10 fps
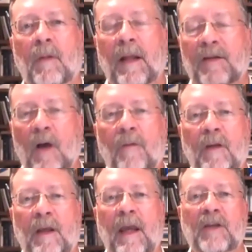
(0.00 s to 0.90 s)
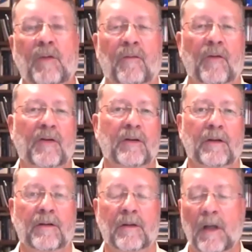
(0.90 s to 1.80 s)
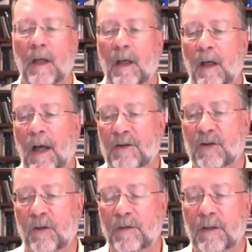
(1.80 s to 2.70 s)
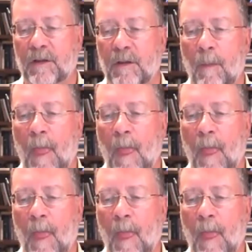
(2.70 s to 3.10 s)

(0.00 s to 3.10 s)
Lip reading: and that's often the case with frictionless services.